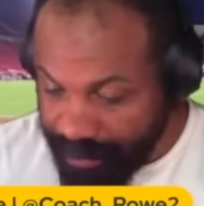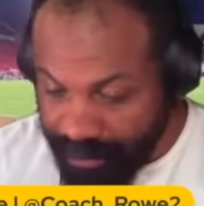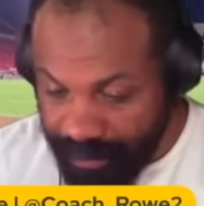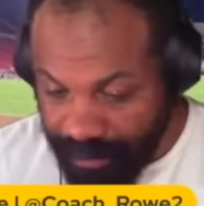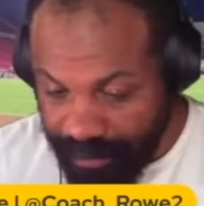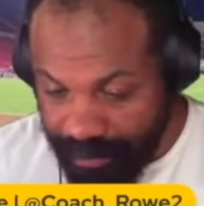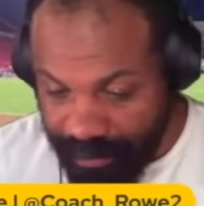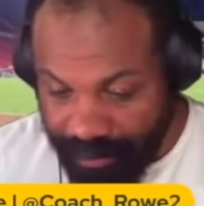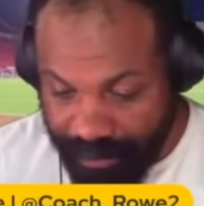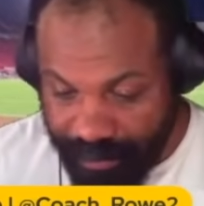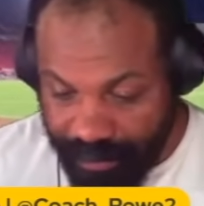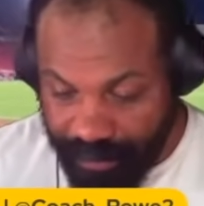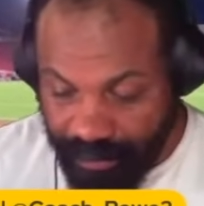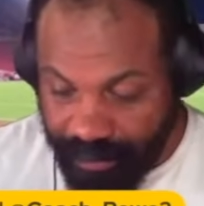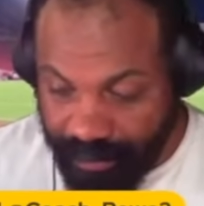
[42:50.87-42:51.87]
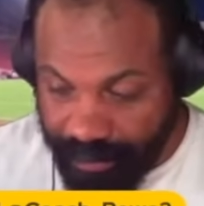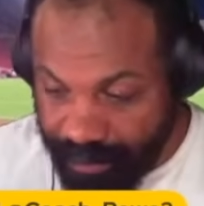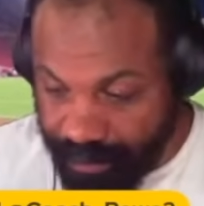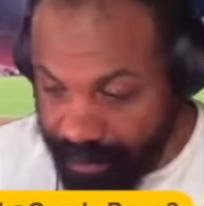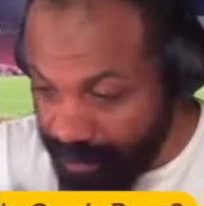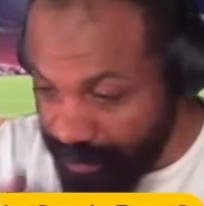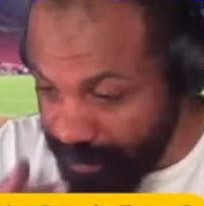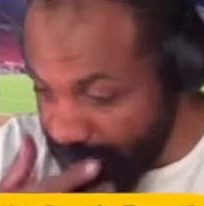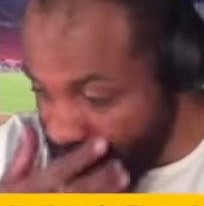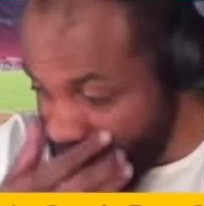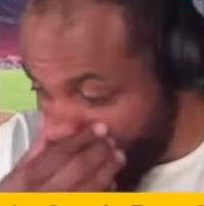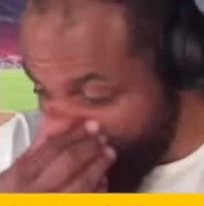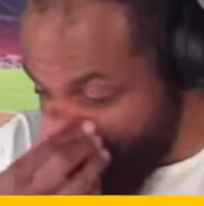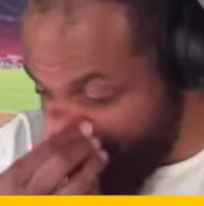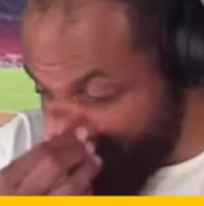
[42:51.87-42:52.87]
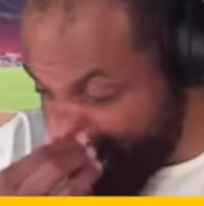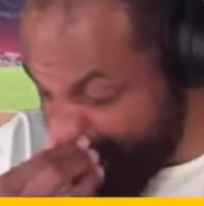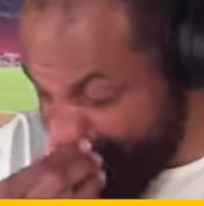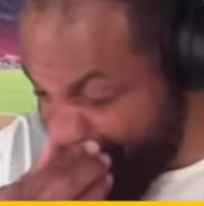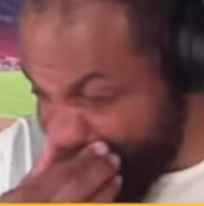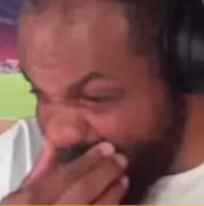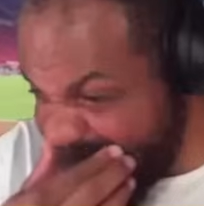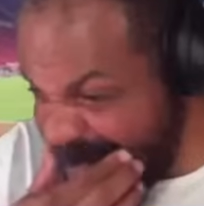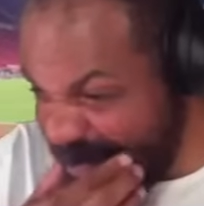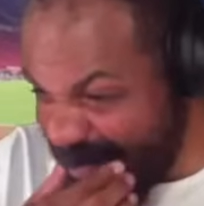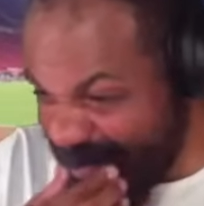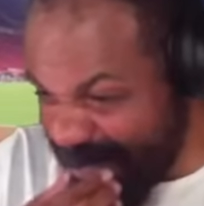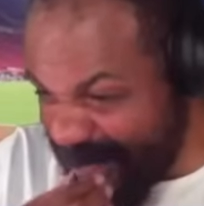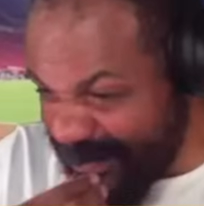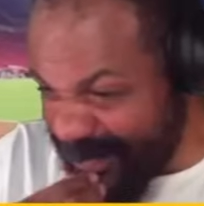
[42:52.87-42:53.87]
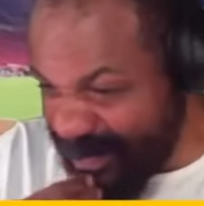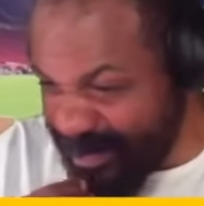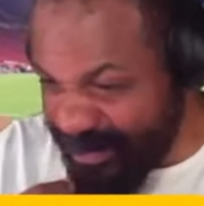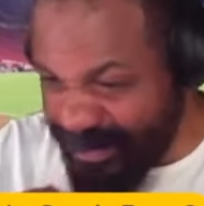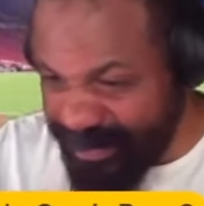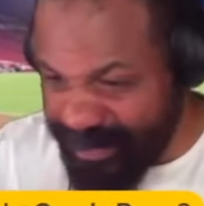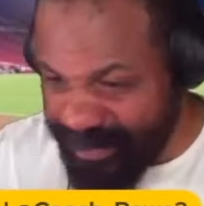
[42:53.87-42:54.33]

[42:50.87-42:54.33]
(not speaking)